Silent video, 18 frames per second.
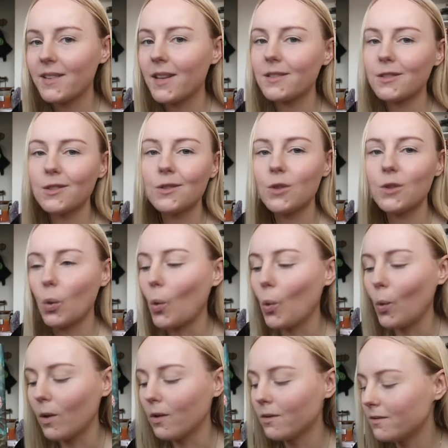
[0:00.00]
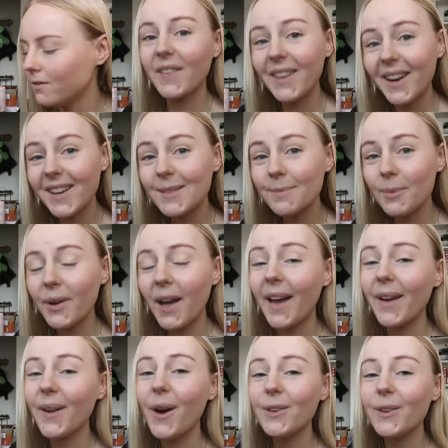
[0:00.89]
That's so cool. The next book
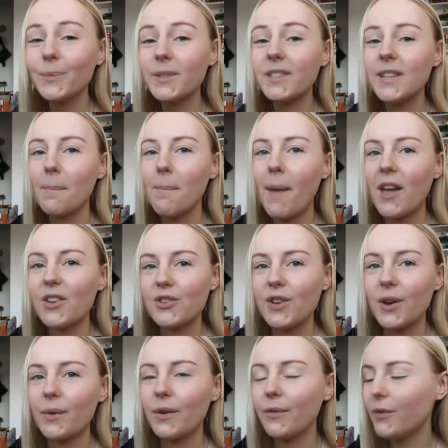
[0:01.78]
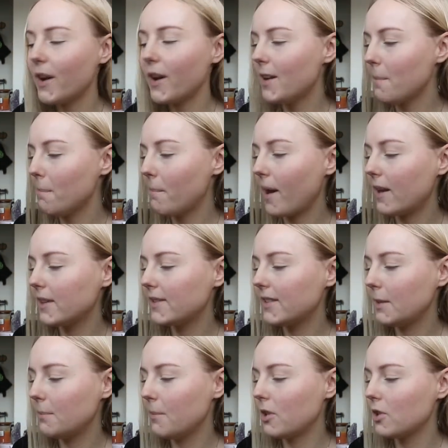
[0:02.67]
I got was Imaginary Friend by
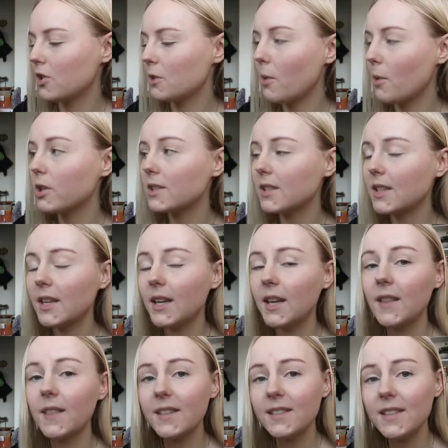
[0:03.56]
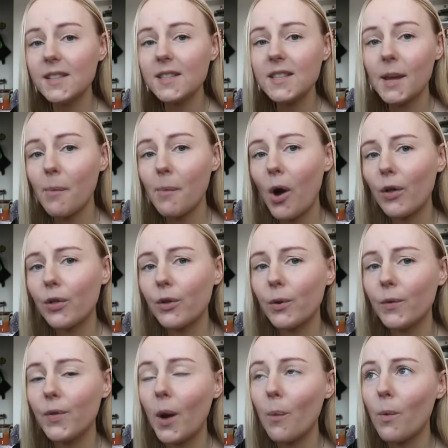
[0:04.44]
Stephen Chbosky. This is the same
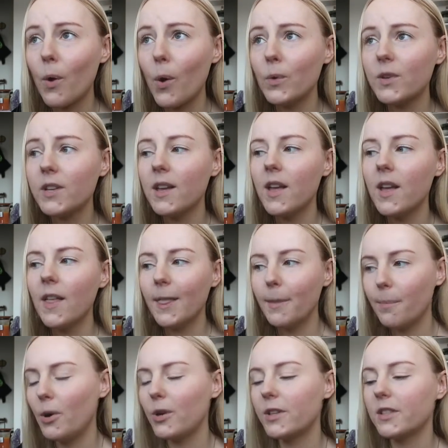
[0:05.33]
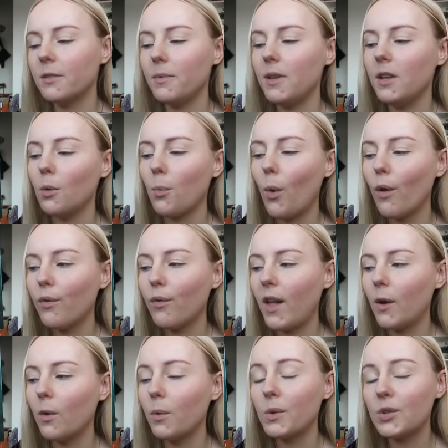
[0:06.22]
author that wrote The Perks of Being a
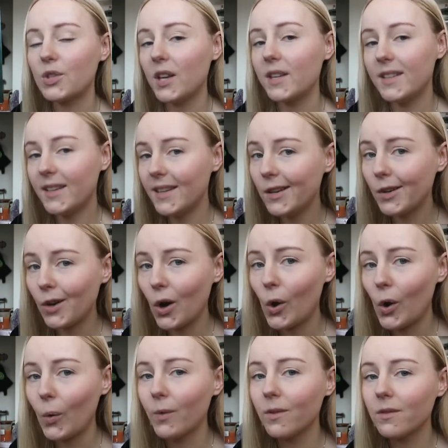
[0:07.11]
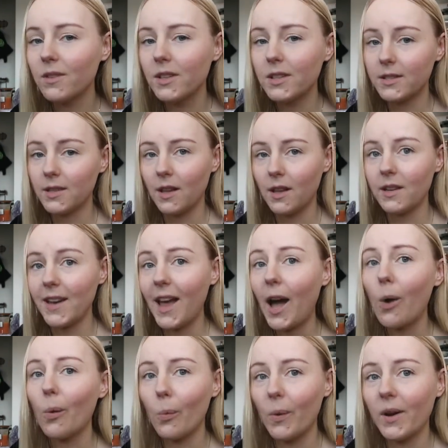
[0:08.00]
Wallflower, which I didn't know until
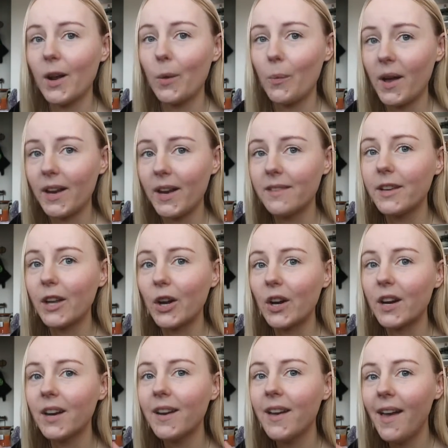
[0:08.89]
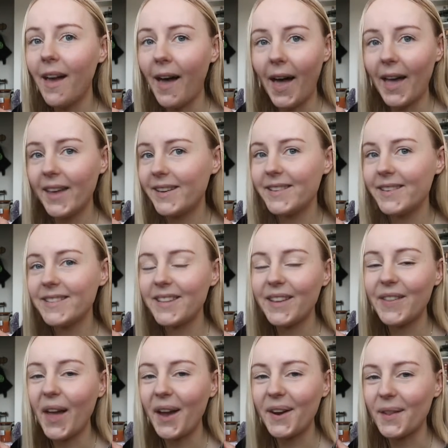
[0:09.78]
now when I read it here. I didn't
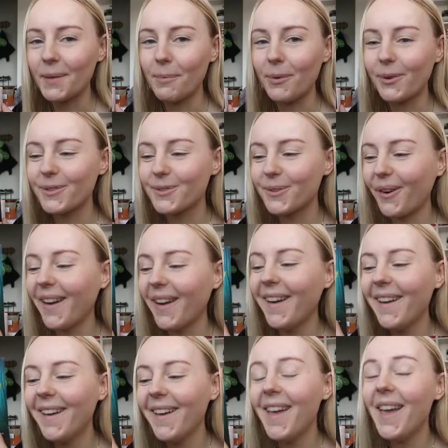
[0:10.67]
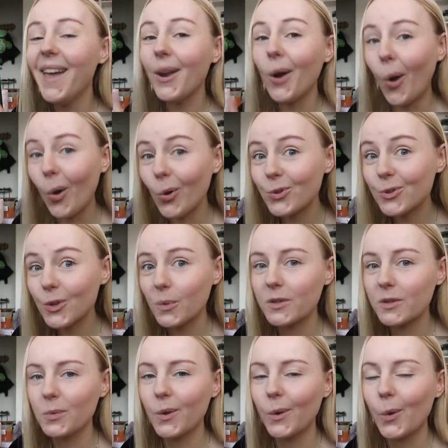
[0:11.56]
see that at the bookstore. And also
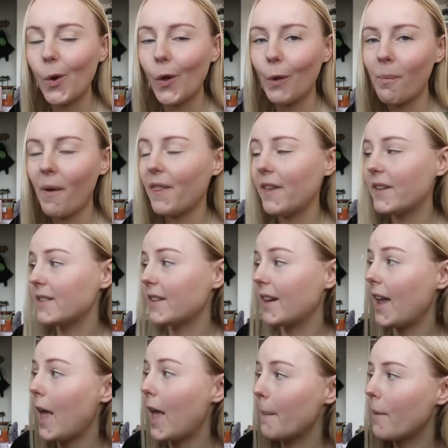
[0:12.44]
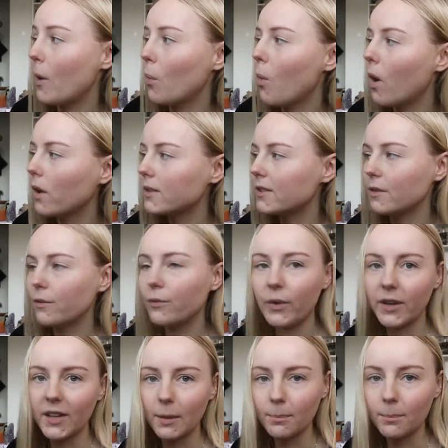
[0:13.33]
what's really cool about this, that Emma Watson
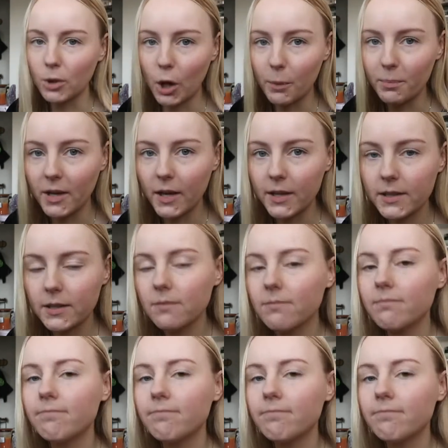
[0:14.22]
freaking blurbed it.